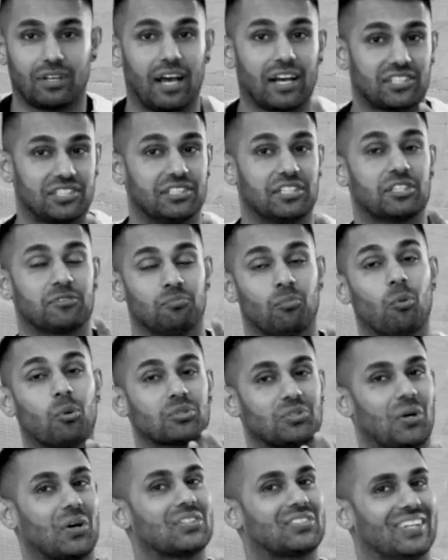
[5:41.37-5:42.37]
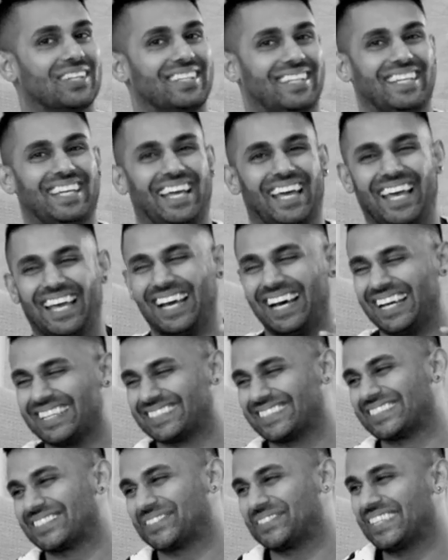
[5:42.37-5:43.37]
Actually, there's more songs on there.
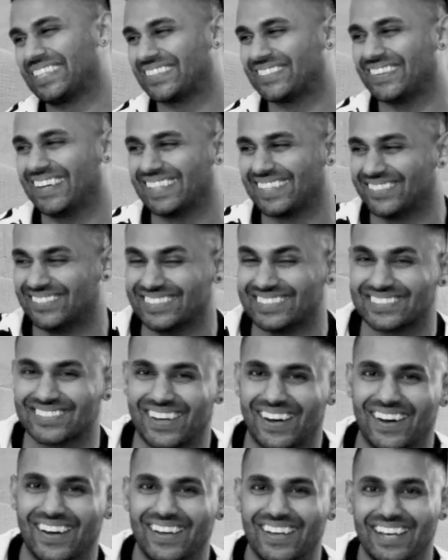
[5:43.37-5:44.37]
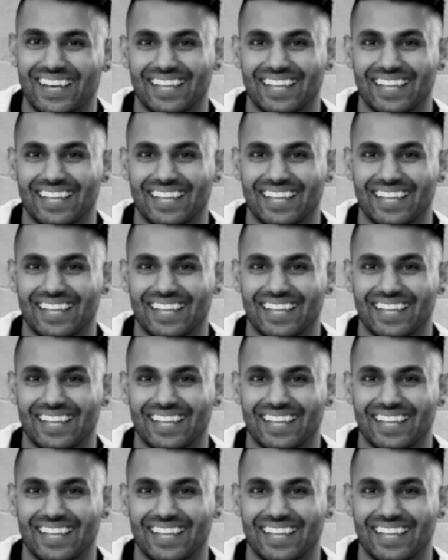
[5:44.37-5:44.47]
I just speak about them as well.